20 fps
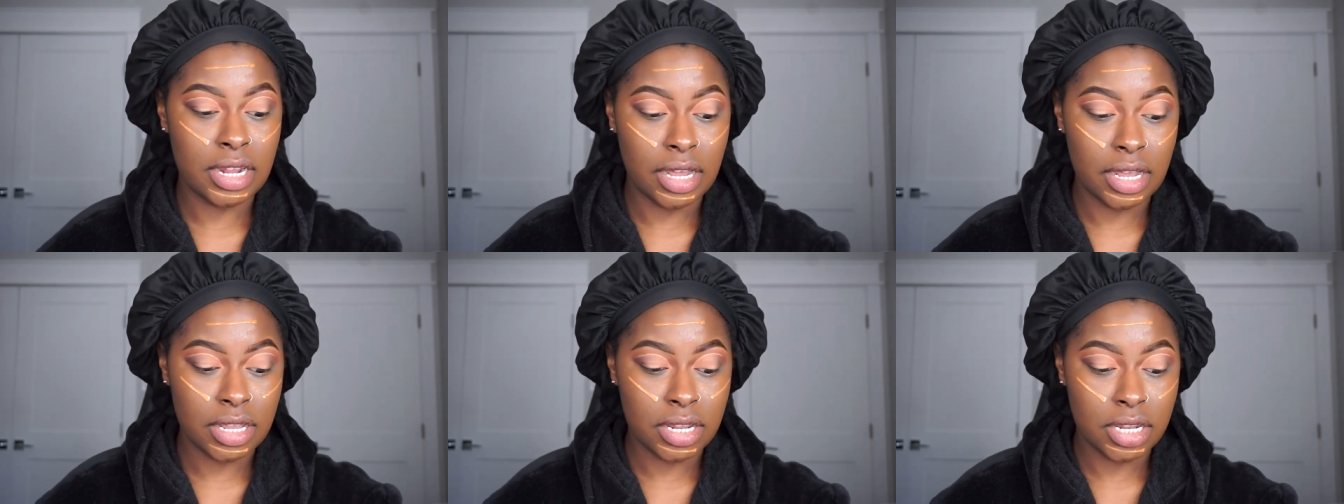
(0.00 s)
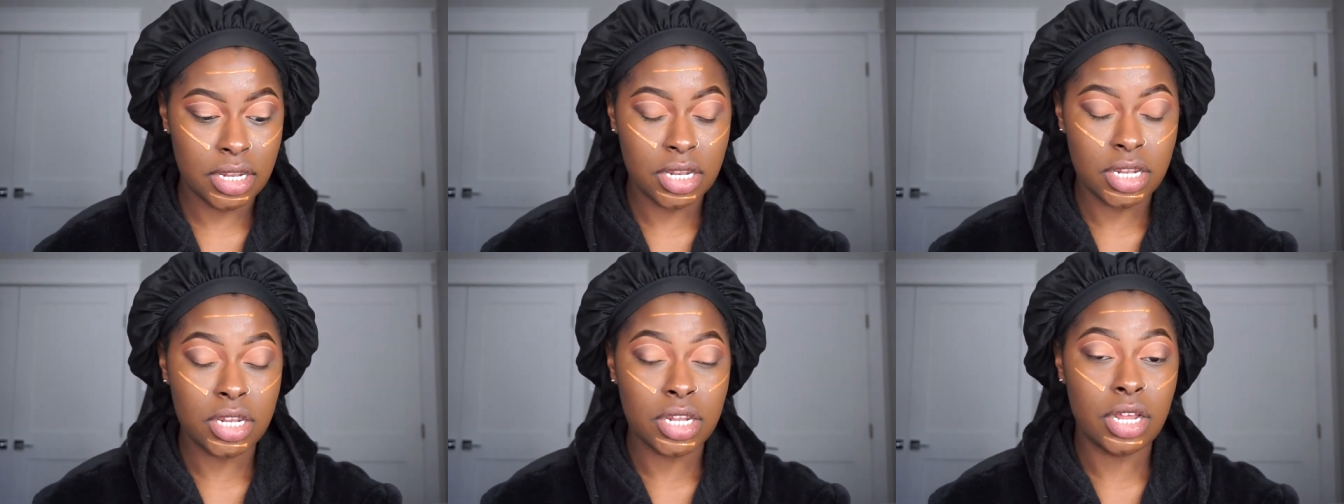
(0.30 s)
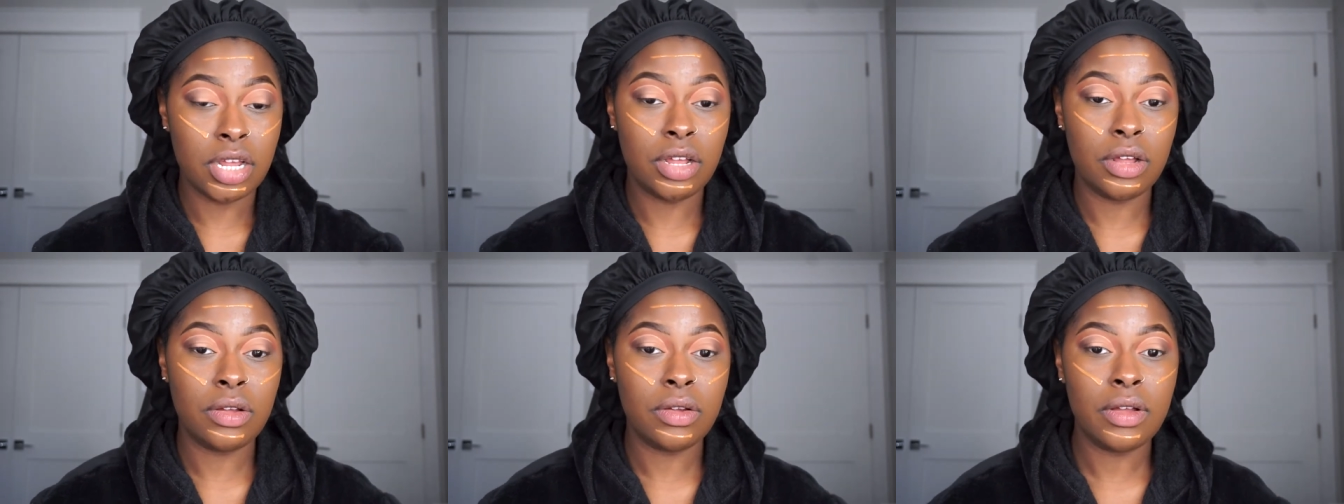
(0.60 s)
like
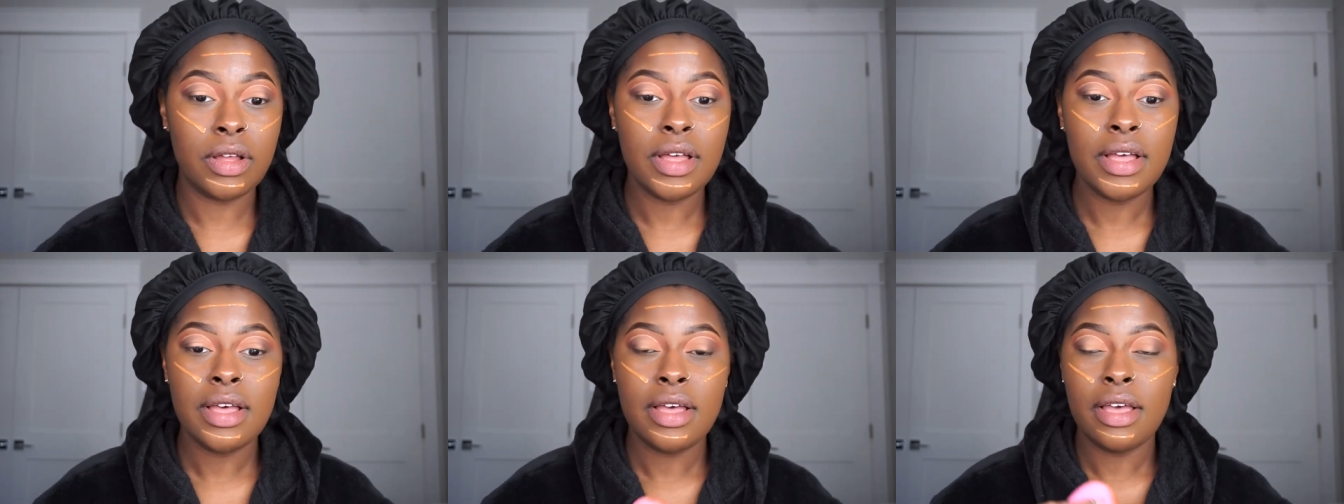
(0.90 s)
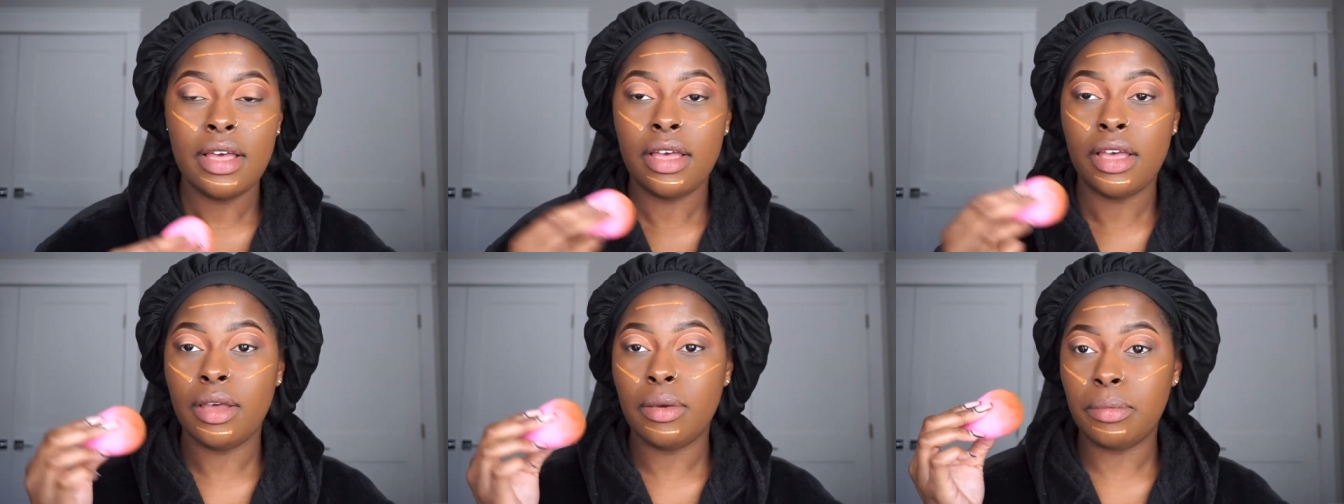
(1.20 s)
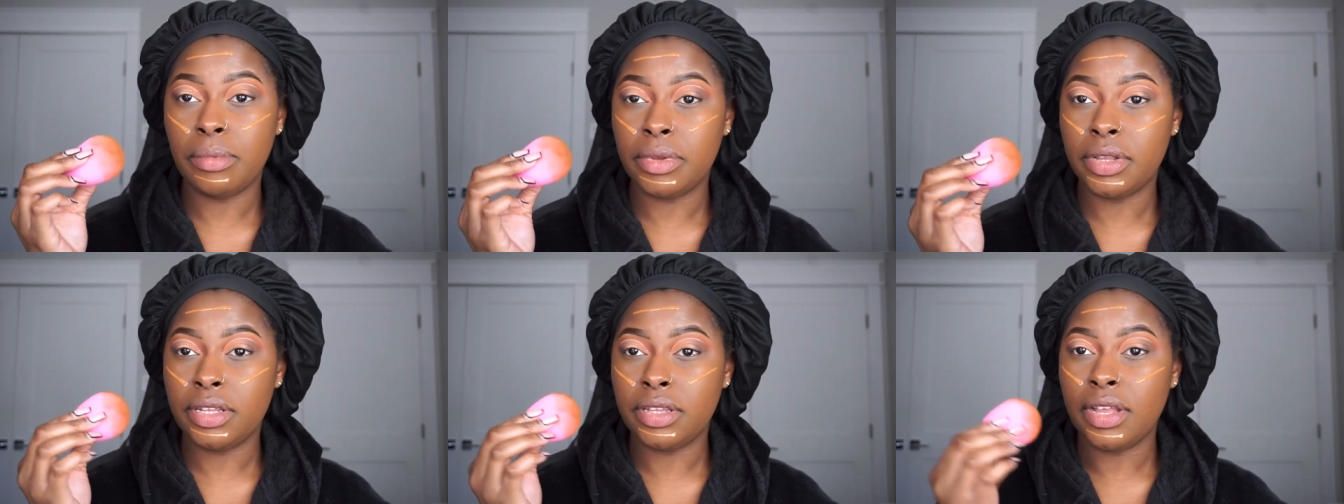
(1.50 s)
so
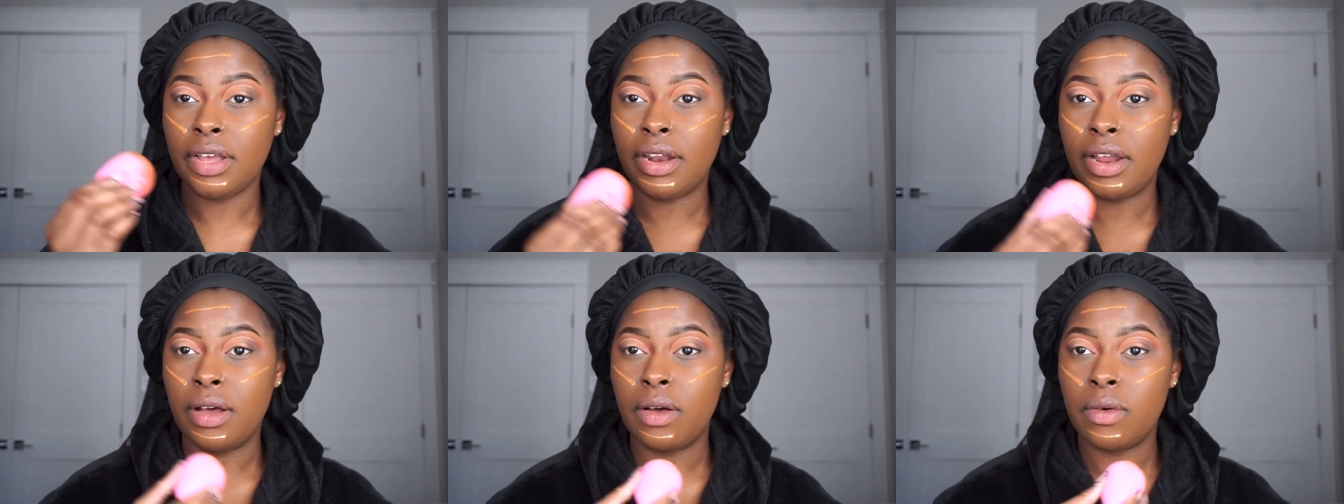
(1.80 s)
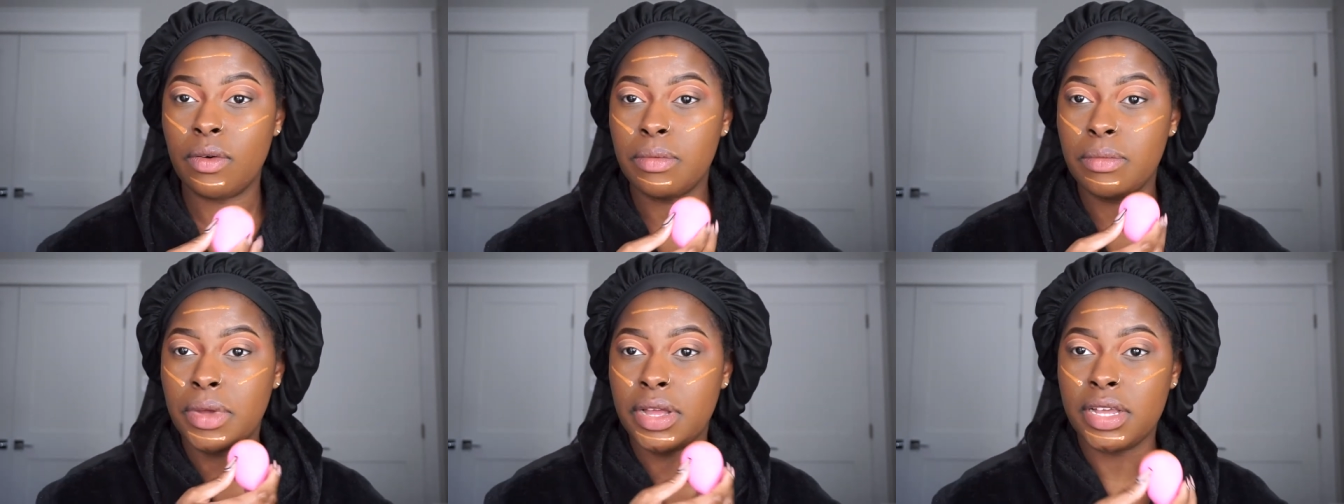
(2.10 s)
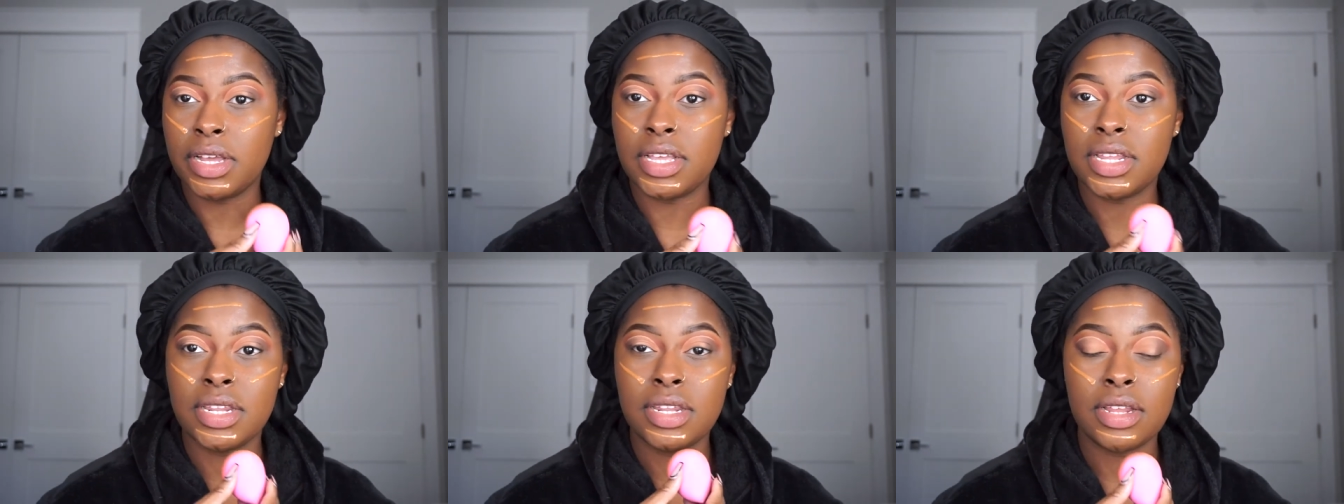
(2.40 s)
and blend that out with my
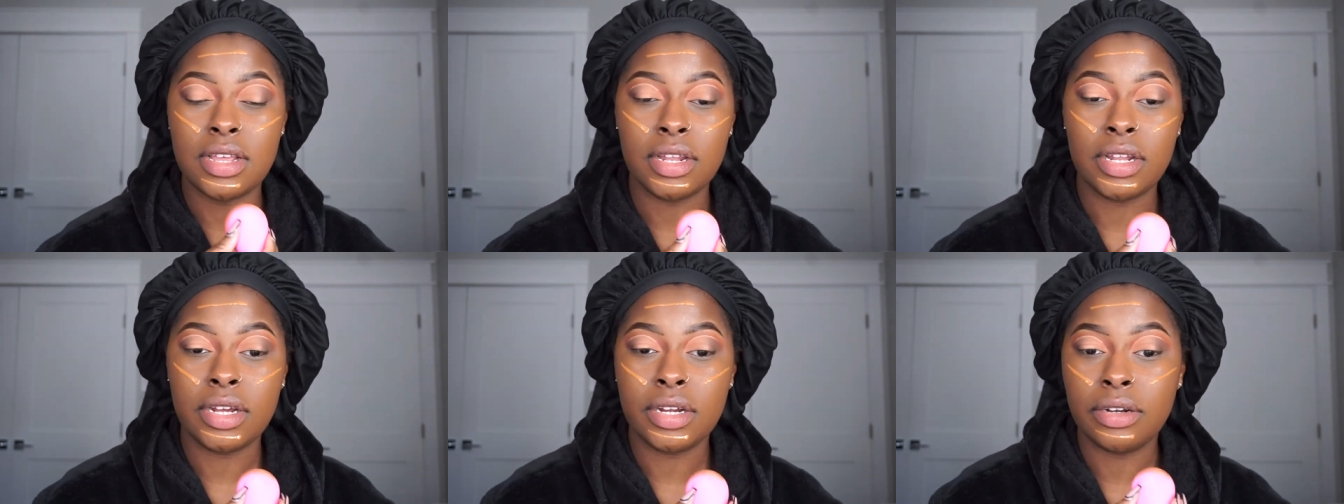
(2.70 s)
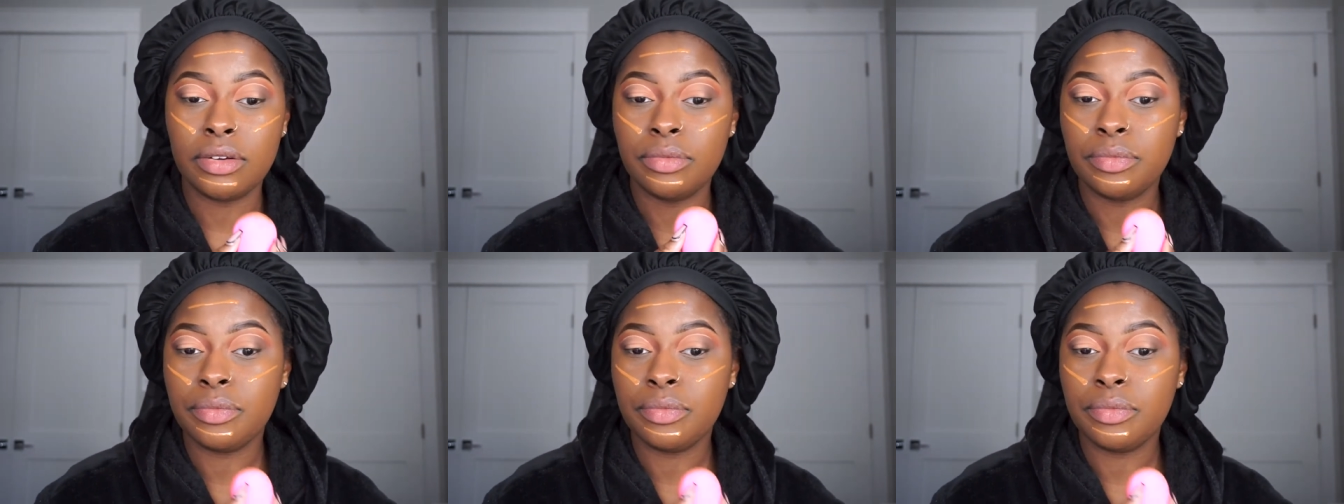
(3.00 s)
concealer.